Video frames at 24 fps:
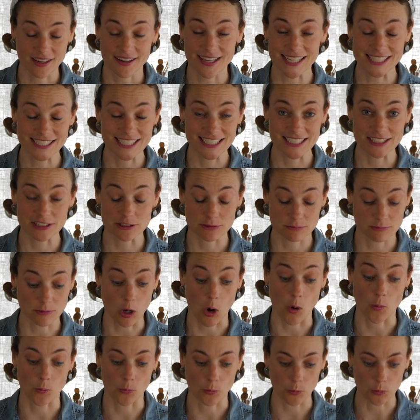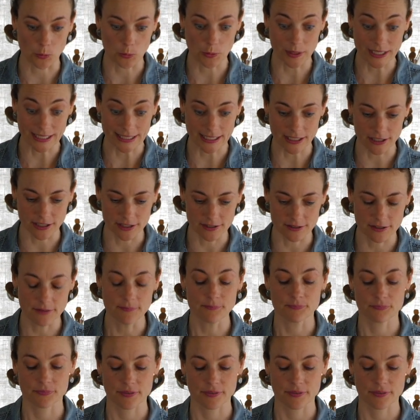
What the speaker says: That tastes really good.